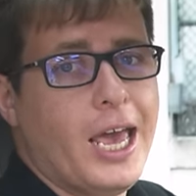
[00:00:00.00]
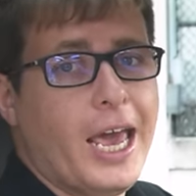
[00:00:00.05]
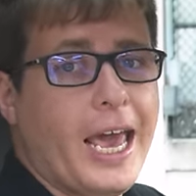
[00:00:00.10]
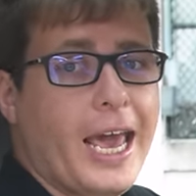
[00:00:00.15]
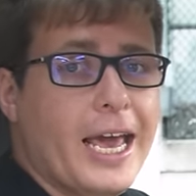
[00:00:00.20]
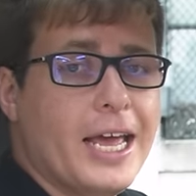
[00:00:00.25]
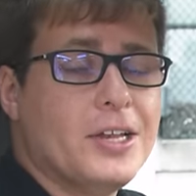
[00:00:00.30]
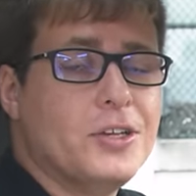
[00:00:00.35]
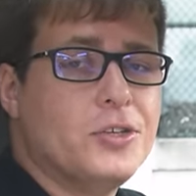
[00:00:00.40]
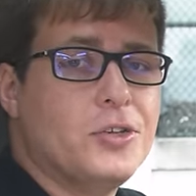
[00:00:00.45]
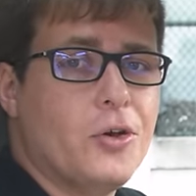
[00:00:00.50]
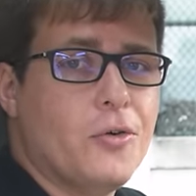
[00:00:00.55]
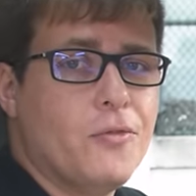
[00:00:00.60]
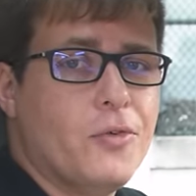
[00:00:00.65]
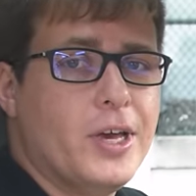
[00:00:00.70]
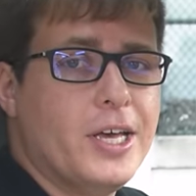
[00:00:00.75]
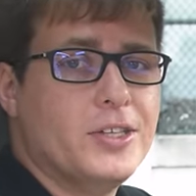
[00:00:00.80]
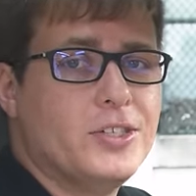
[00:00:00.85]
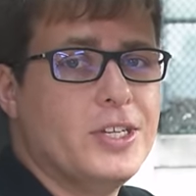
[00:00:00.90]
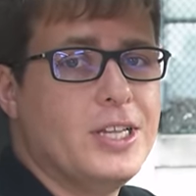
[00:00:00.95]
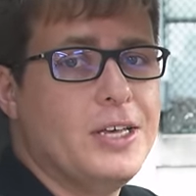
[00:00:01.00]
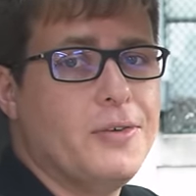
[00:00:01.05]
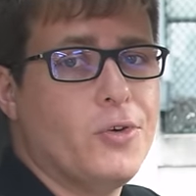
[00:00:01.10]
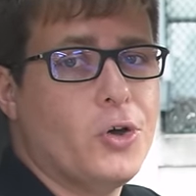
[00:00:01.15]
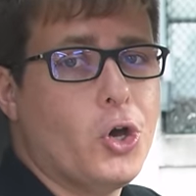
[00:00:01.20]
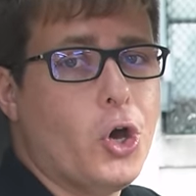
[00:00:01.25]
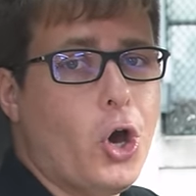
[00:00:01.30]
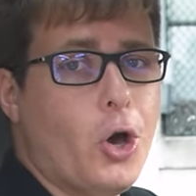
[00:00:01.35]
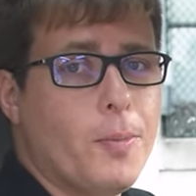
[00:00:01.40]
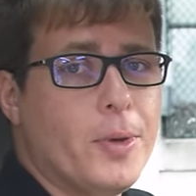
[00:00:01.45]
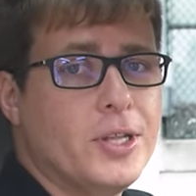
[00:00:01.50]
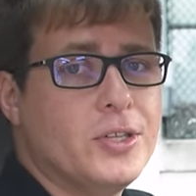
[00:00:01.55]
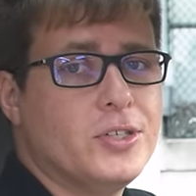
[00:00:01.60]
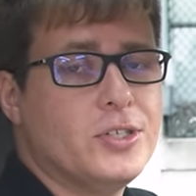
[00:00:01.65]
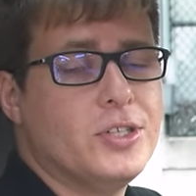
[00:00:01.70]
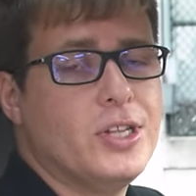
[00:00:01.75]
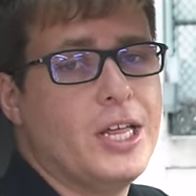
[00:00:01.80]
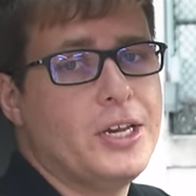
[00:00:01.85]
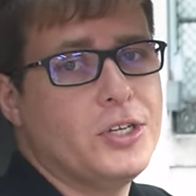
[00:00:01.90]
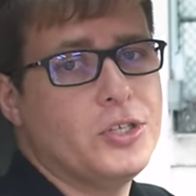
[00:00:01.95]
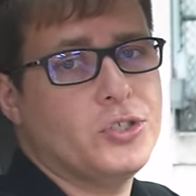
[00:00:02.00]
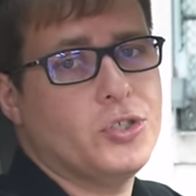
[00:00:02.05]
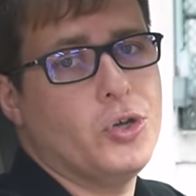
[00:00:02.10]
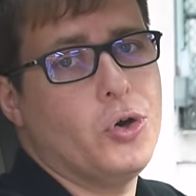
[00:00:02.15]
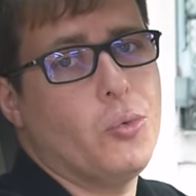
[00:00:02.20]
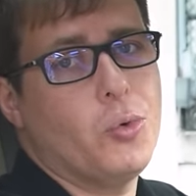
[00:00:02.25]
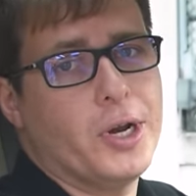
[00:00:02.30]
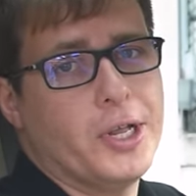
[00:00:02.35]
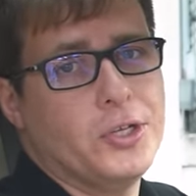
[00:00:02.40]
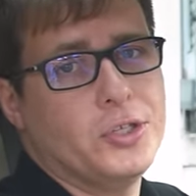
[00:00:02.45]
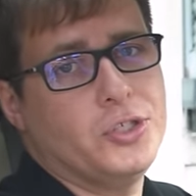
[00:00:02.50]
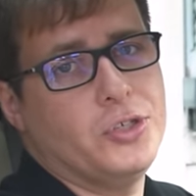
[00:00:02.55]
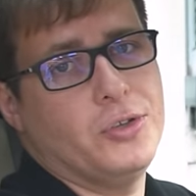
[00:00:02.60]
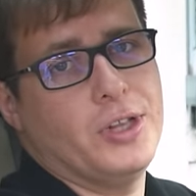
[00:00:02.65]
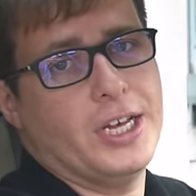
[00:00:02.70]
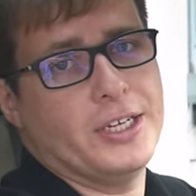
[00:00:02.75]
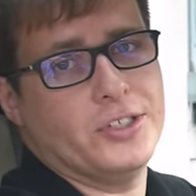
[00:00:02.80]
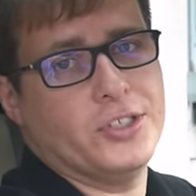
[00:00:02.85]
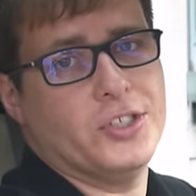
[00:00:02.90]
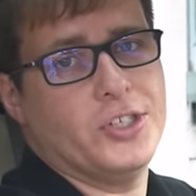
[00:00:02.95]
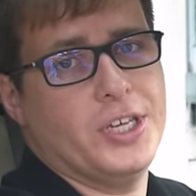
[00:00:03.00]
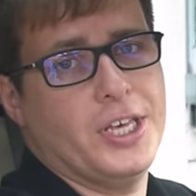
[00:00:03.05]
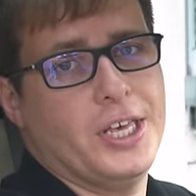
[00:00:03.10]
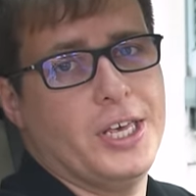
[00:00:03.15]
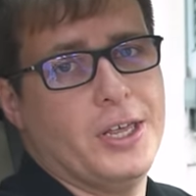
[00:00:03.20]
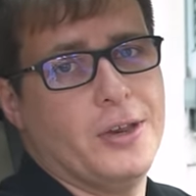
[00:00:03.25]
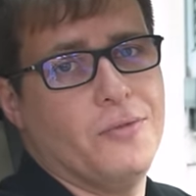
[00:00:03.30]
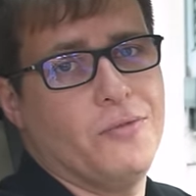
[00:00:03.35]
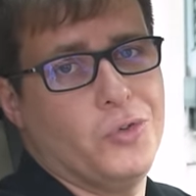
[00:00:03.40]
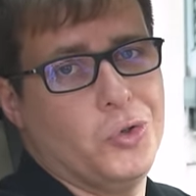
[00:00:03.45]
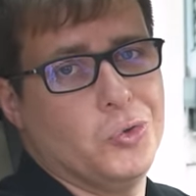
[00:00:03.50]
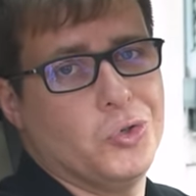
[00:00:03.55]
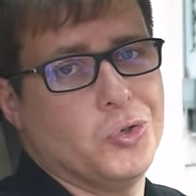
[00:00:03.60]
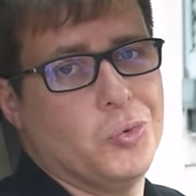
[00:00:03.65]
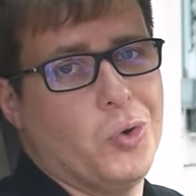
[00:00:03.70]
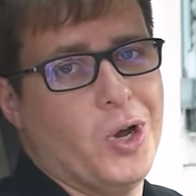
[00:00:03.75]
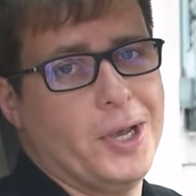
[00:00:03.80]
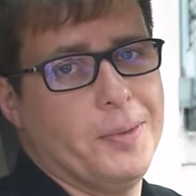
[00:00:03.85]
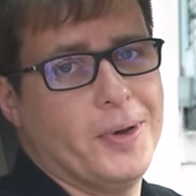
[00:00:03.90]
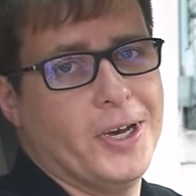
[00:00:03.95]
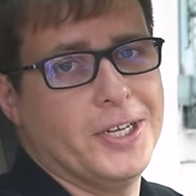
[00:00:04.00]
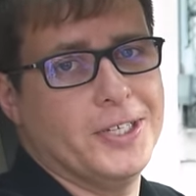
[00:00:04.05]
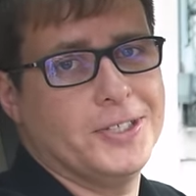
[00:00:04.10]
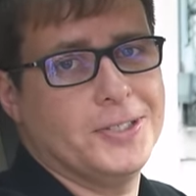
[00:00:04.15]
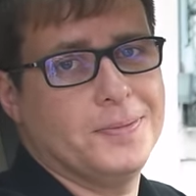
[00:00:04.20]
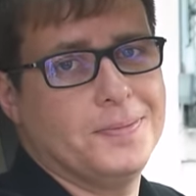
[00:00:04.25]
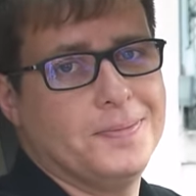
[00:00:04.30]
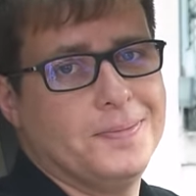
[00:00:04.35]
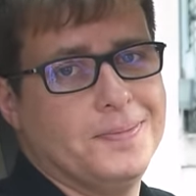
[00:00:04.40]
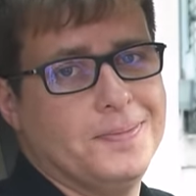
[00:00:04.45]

And don't forget to leave a comment letting us know what else you'd like to see in future Why Buys.